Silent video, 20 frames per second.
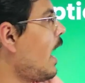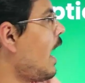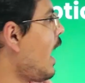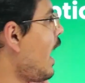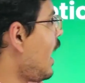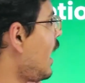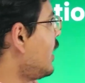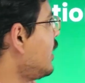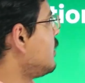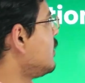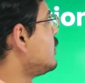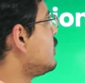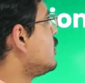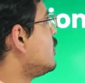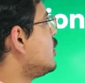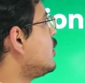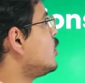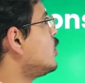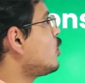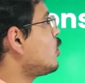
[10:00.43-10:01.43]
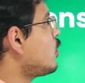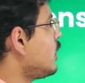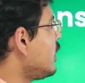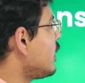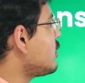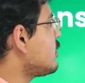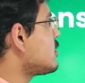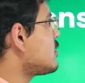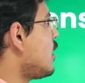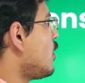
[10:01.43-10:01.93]
And to clear
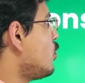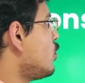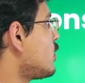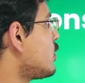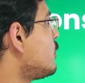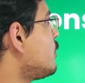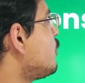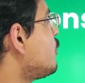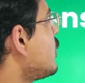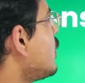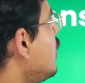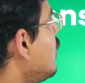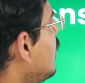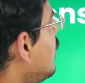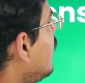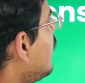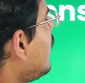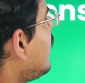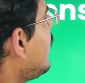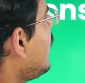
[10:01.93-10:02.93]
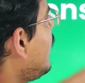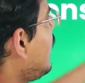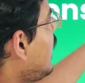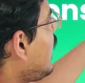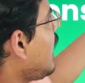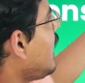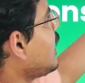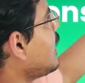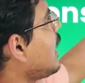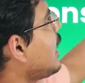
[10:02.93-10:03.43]
this out,
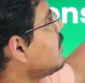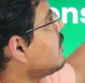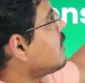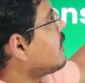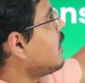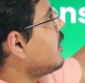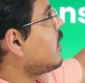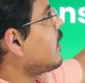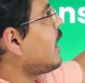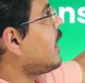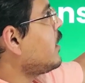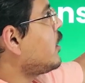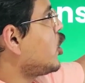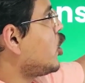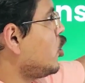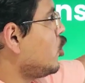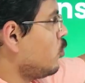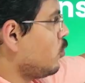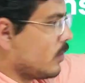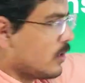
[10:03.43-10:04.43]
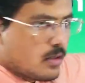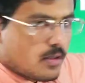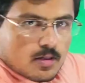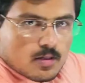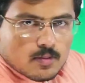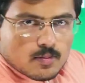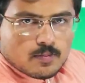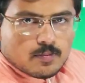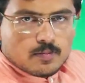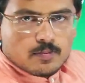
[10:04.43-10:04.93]
AI can think like humans.
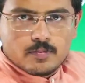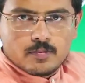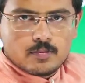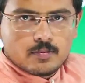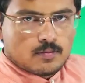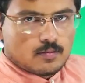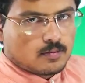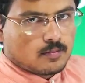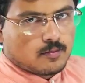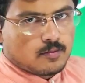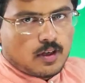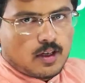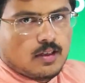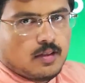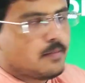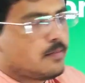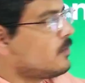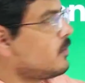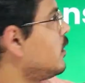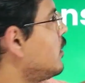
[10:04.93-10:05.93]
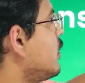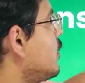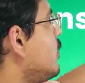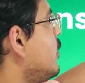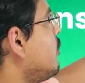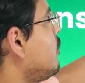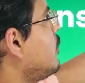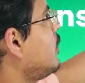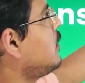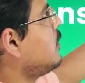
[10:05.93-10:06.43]
Fine.
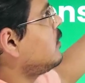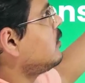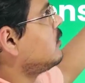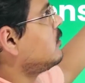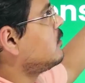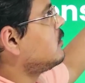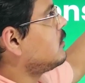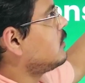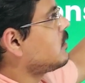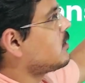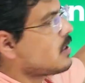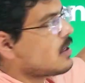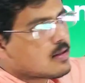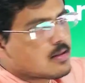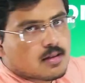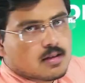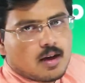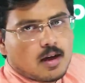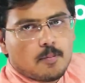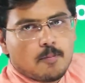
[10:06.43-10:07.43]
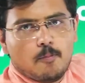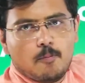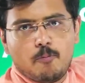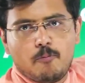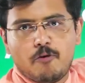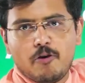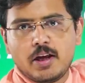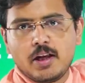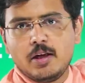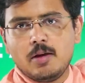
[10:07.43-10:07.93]
Remember, this is a
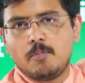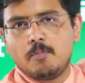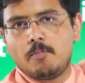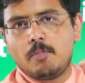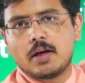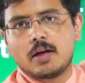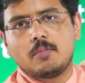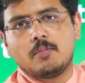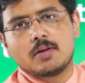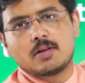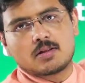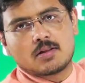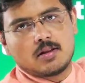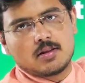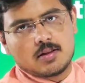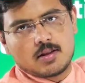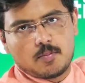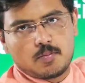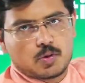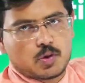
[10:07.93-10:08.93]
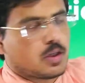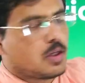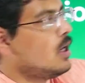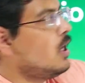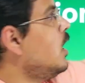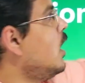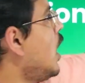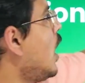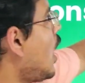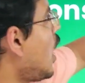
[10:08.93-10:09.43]
very big misconception.
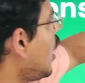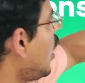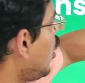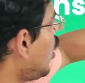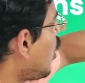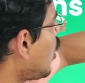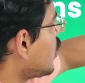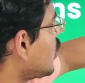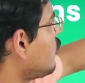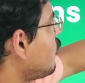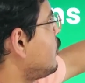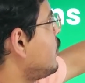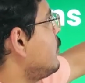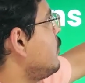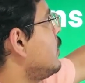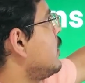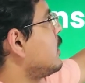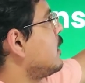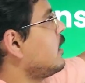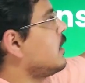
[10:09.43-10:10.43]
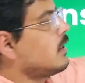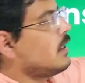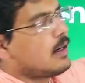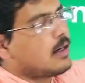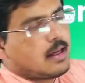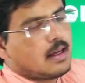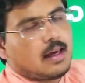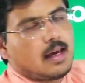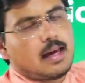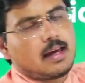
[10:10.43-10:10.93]
A lot of people think that
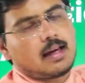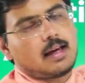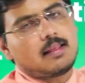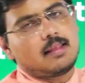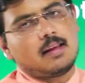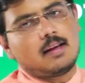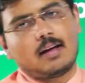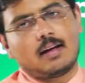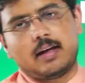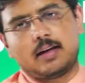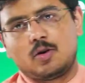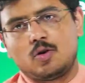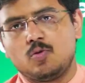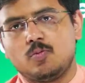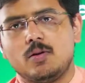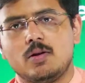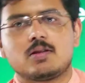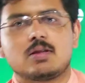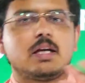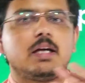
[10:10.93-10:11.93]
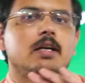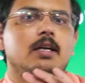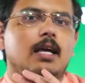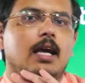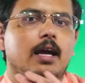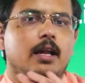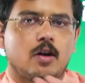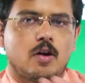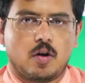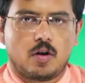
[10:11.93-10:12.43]
AI can think like humans. It
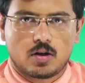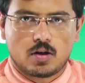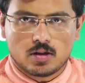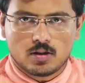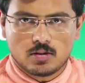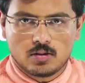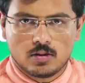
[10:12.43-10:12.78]
cannot.